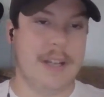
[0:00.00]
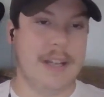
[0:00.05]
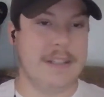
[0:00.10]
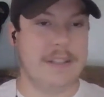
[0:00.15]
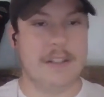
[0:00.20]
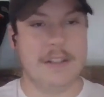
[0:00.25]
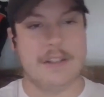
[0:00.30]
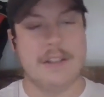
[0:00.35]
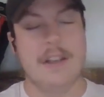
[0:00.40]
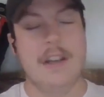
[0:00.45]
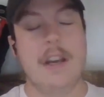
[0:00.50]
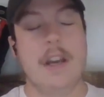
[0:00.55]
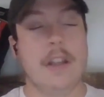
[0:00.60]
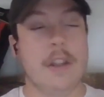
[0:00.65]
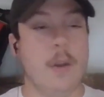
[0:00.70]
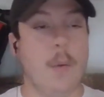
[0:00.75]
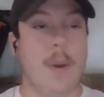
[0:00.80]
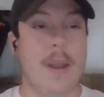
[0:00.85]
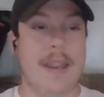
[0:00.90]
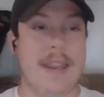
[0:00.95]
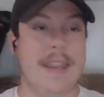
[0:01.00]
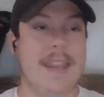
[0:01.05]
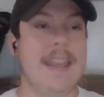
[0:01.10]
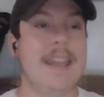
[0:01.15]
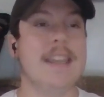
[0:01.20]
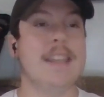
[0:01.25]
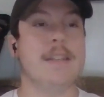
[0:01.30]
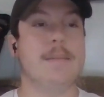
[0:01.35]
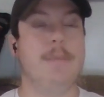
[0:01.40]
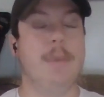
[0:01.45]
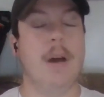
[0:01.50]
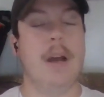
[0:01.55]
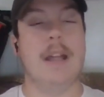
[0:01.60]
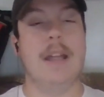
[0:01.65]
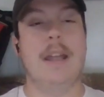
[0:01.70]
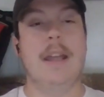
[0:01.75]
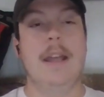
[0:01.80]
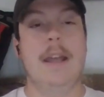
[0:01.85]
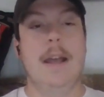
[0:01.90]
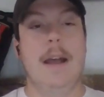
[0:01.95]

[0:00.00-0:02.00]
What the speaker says: That's just the way he is. But